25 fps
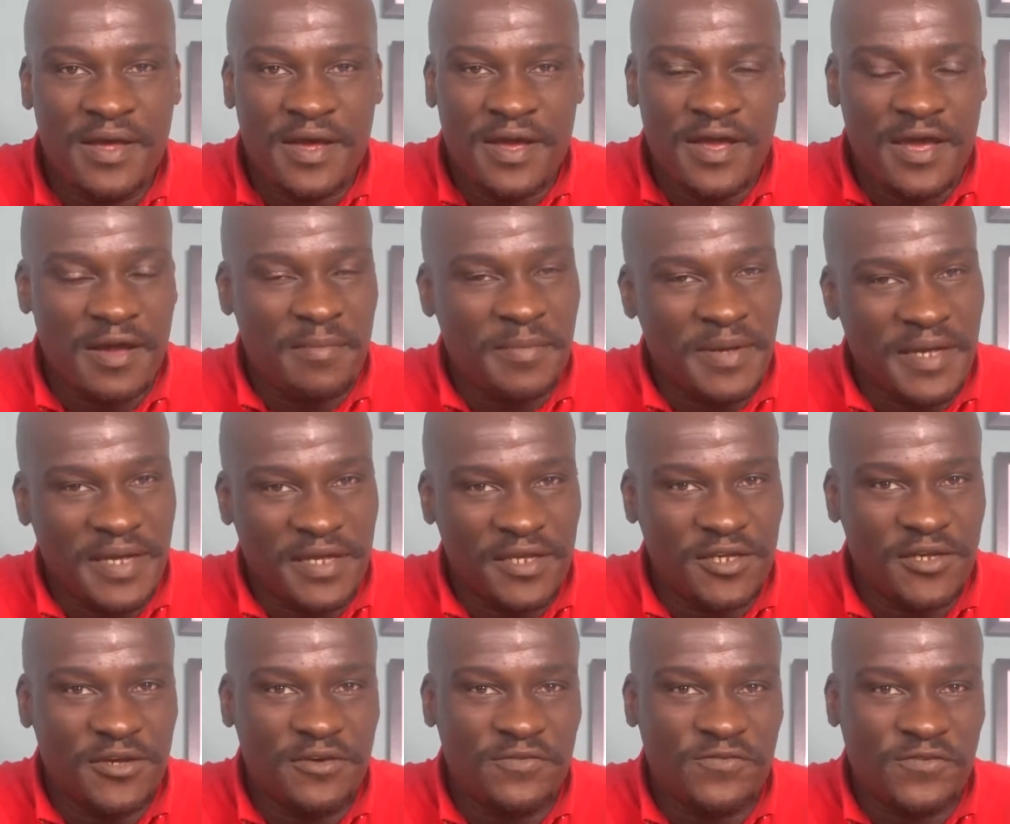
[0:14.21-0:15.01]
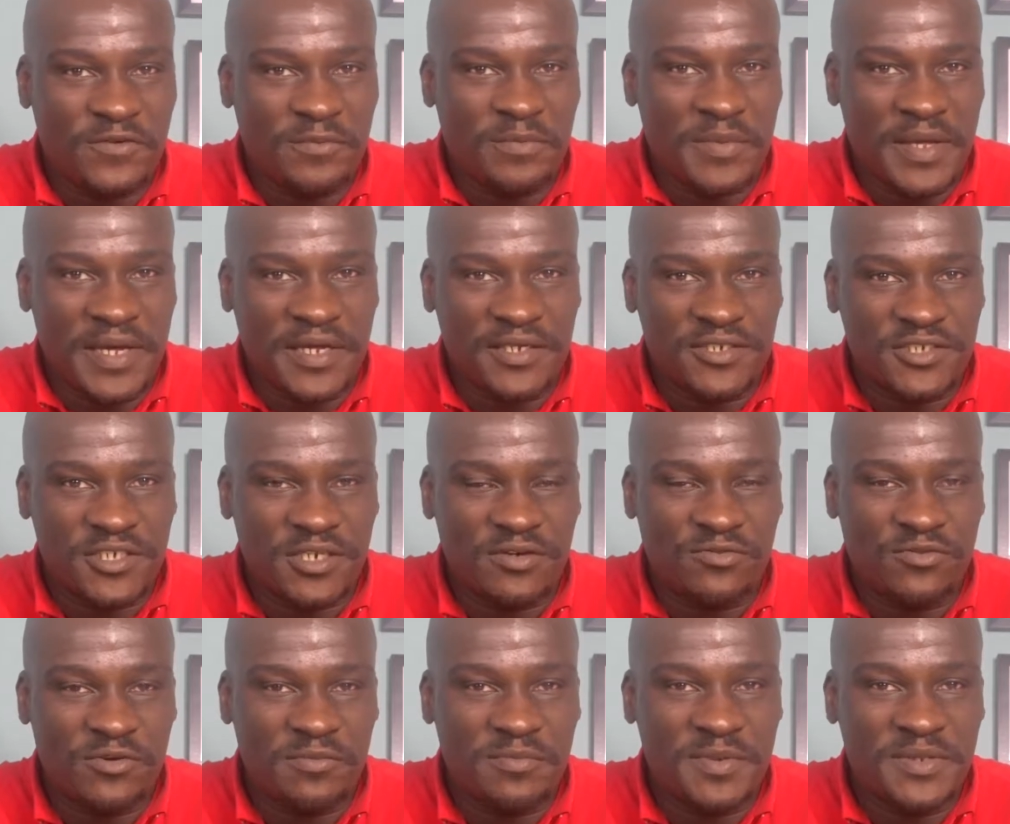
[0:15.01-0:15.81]
coming at you from the
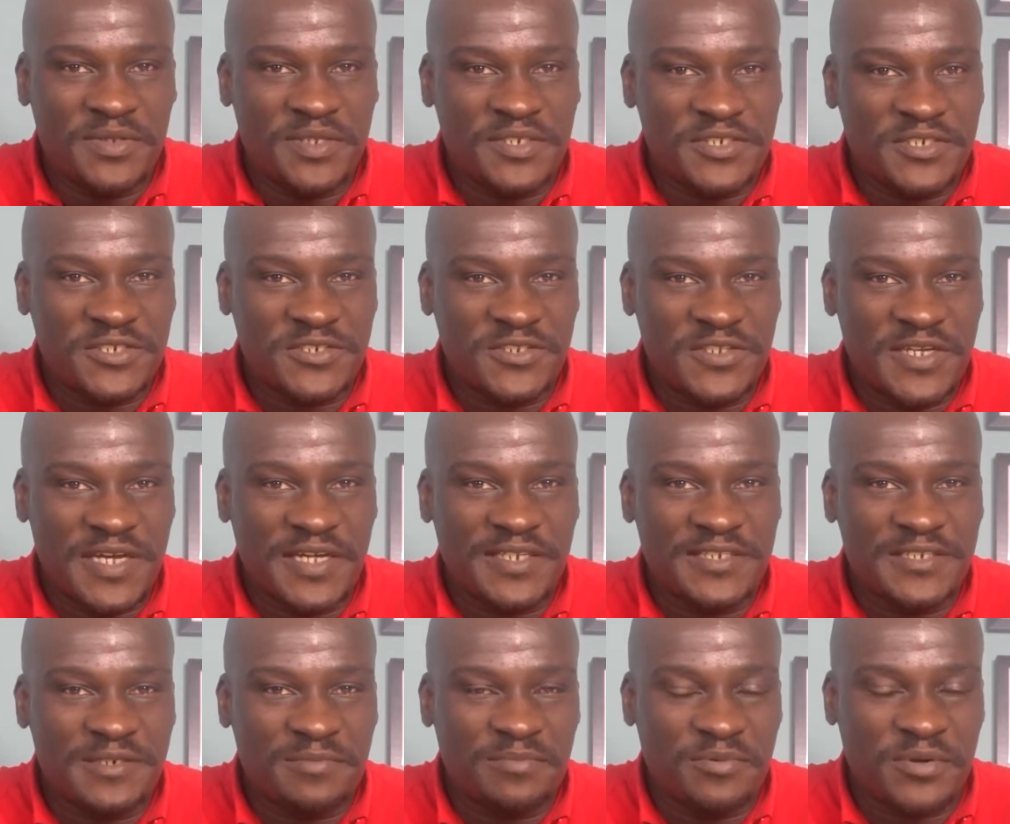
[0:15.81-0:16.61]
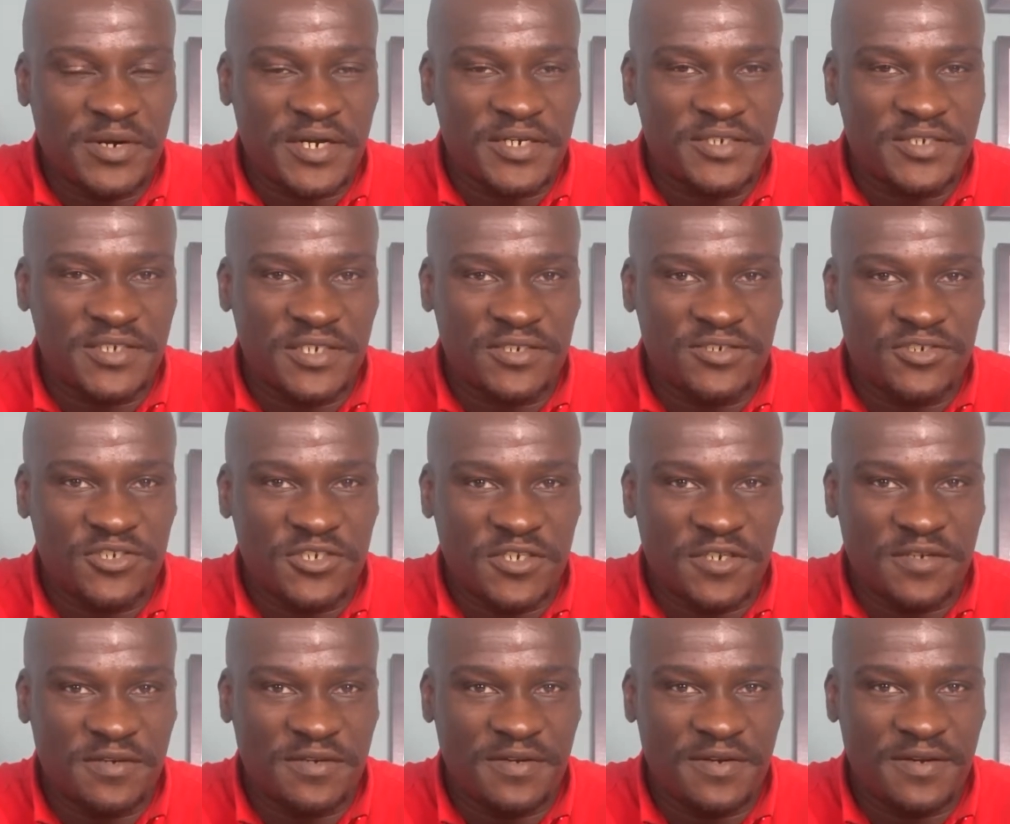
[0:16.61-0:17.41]
engine room, and this is the Enterprise
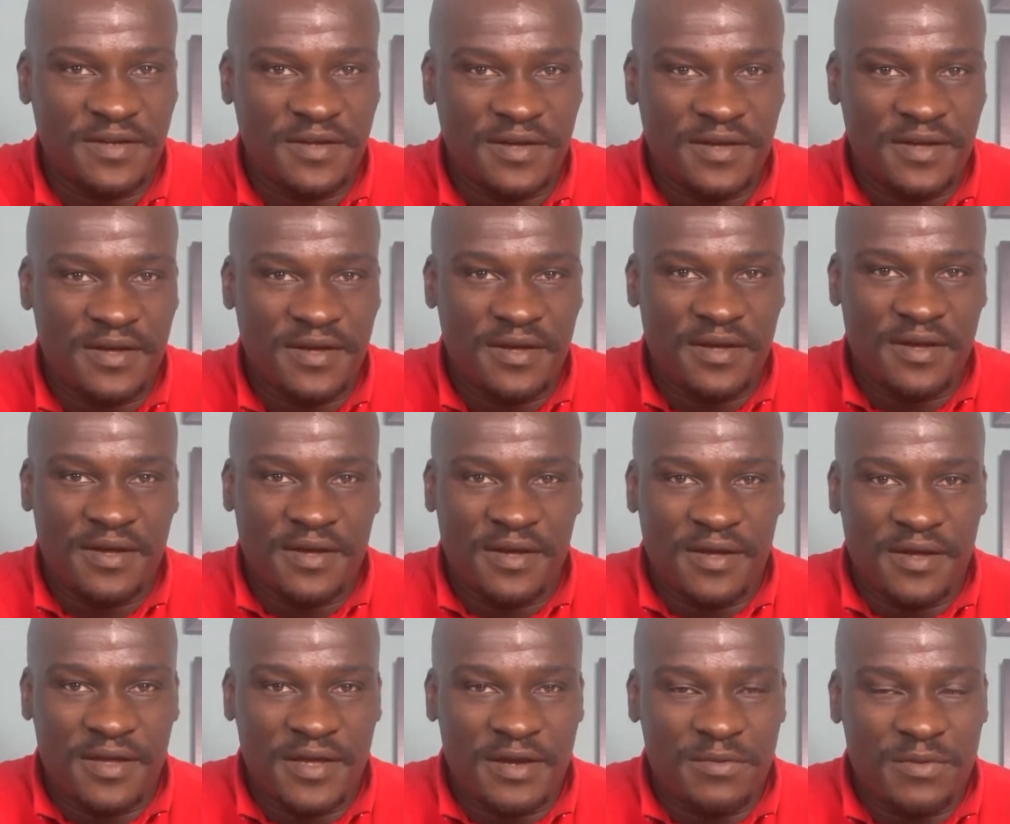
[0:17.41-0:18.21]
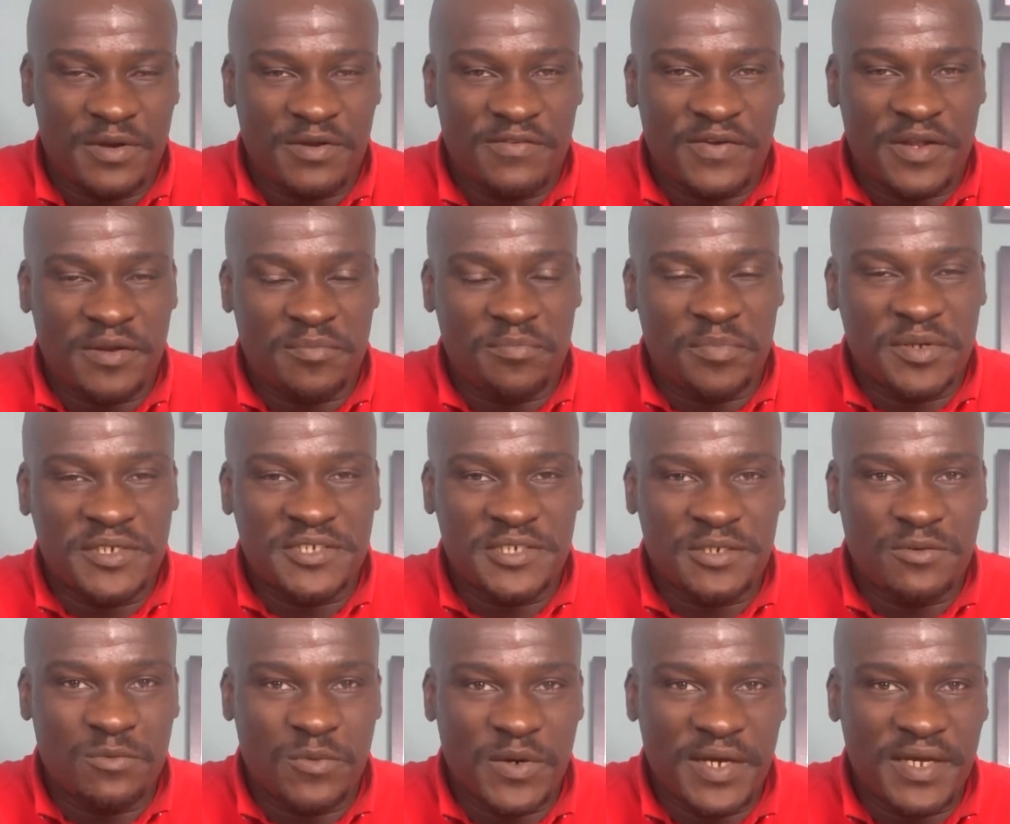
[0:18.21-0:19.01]
engine. Yeah, well, I've had a
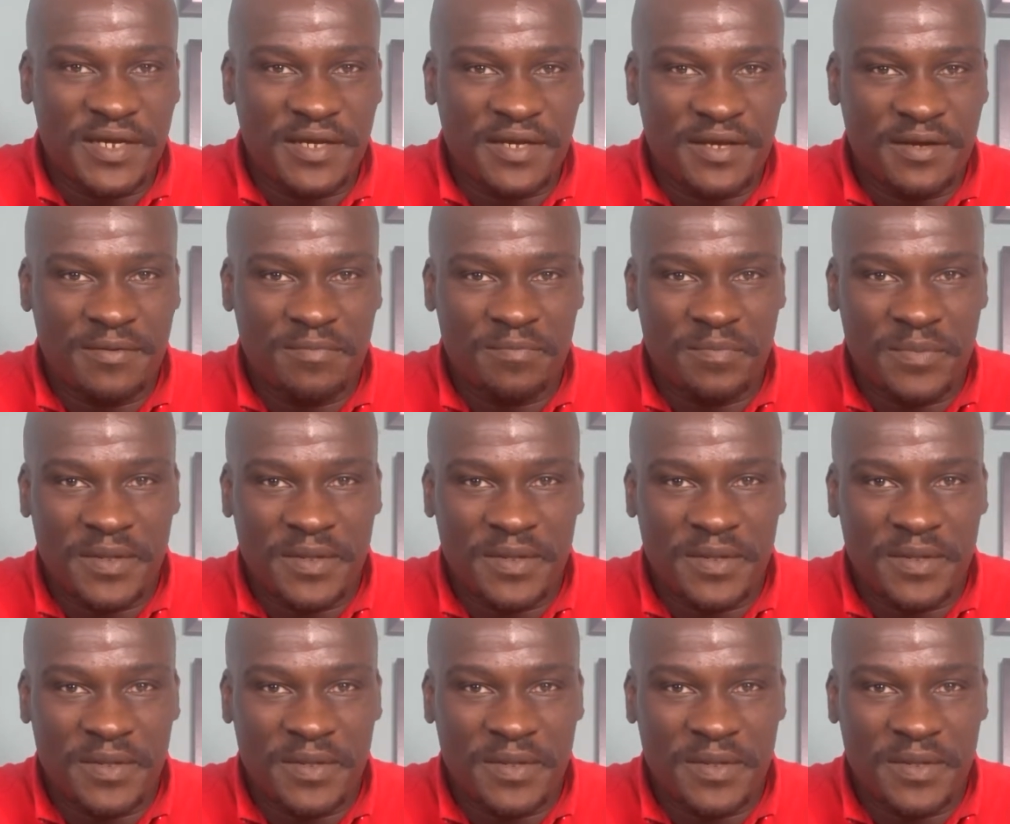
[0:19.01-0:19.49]
busy week,